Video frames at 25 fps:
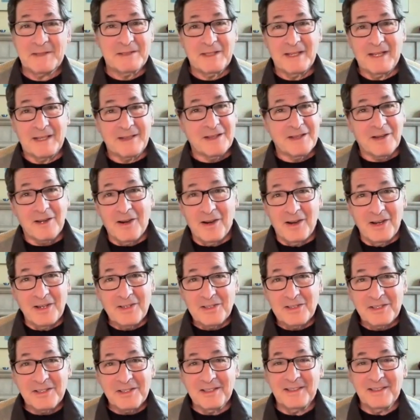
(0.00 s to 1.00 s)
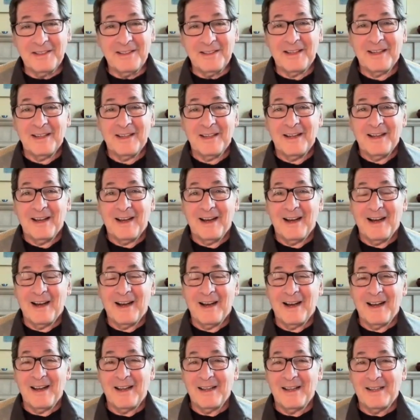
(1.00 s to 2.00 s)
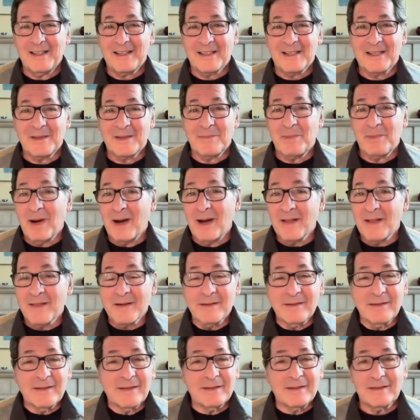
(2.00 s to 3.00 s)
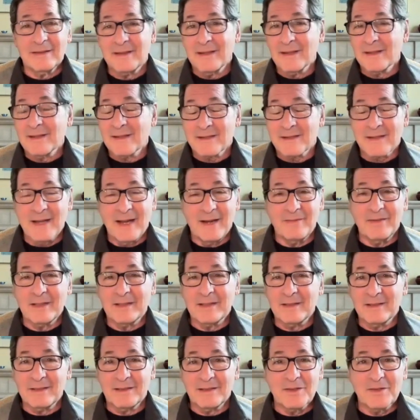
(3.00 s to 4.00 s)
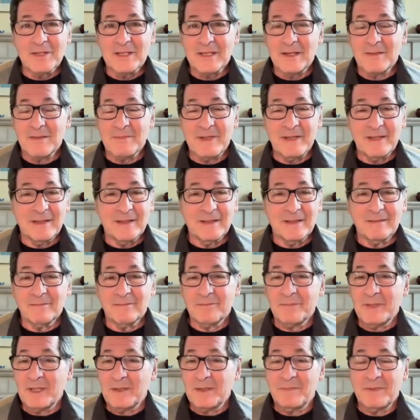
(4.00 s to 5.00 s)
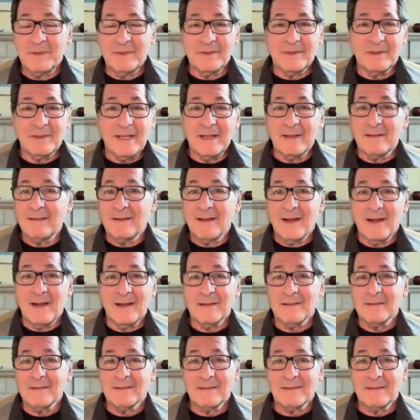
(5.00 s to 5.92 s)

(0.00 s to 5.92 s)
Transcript: not the cost. It's the bother and just having to do something, and people tend not